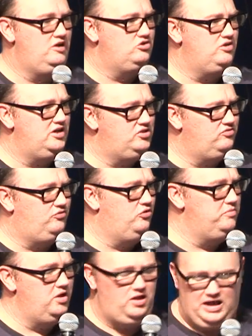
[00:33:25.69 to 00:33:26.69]

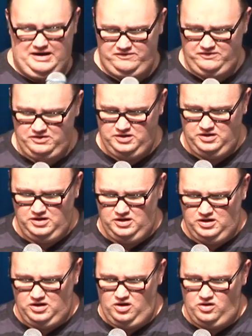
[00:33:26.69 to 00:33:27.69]
transform your life
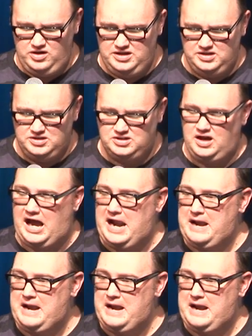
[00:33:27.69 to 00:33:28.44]
on the inside.